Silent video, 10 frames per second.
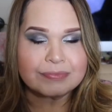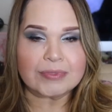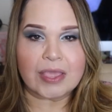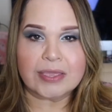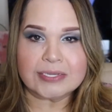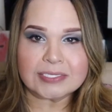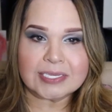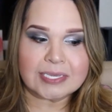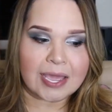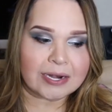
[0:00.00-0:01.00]

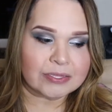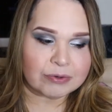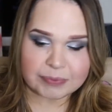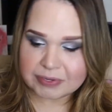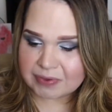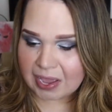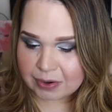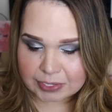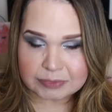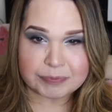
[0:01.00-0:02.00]
Honestly, I had a little bit of
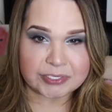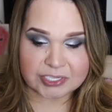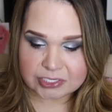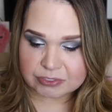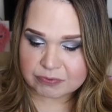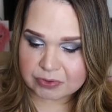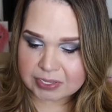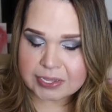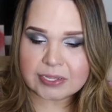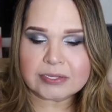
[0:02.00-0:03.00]
higher expectation for the
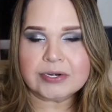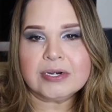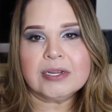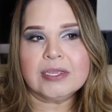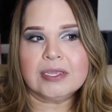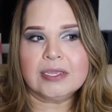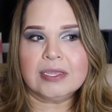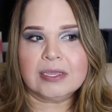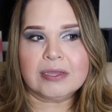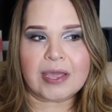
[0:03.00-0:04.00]
color.
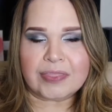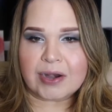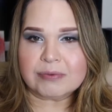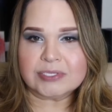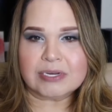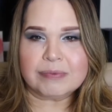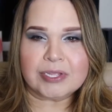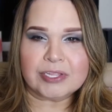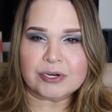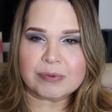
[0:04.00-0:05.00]
I thought it was going to be
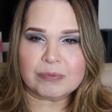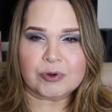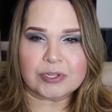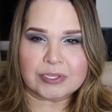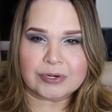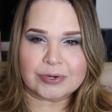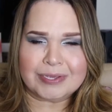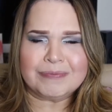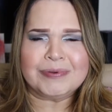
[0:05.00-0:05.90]
a little bit more glittery.